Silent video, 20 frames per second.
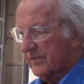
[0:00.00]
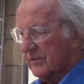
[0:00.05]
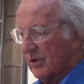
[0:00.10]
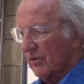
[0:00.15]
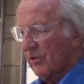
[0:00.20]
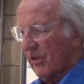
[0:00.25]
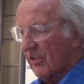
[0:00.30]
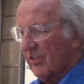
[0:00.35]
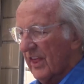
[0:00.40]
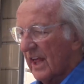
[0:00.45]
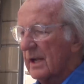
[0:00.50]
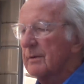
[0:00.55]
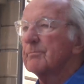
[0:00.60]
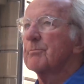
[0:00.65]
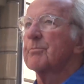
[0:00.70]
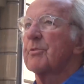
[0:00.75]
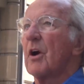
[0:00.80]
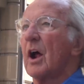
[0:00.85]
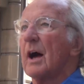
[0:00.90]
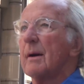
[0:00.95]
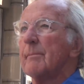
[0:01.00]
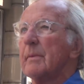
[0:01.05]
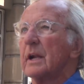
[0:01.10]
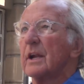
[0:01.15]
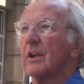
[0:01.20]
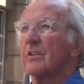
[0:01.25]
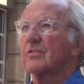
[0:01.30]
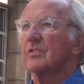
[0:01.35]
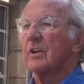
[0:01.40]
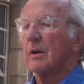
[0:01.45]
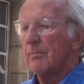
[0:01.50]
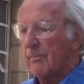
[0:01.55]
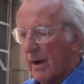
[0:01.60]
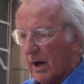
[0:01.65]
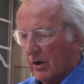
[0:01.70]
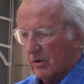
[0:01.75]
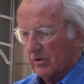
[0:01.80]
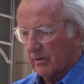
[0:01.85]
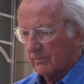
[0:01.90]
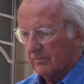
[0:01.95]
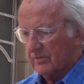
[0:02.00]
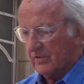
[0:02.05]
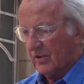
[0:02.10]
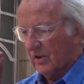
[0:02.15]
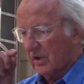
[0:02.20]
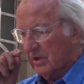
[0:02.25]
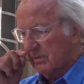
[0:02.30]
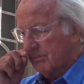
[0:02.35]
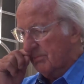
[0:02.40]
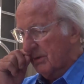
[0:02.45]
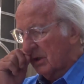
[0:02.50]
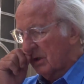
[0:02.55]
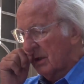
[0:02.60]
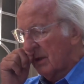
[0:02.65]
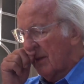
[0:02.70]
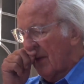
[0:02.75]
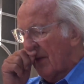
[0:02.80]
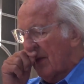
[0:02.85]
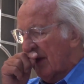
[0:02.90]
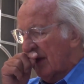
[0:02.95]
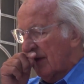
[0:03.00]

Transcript: to the then Prime Minister, Malcolm Turnbull,